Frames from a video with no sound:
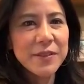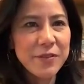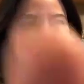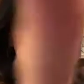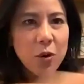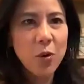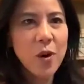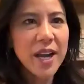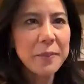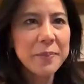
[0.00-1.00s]
We have a
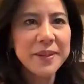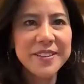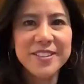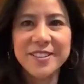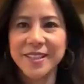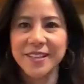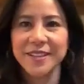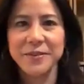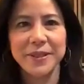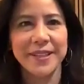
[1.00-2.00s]
quiet bunch
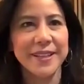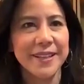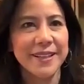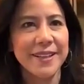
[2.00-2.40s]
today, aren't we?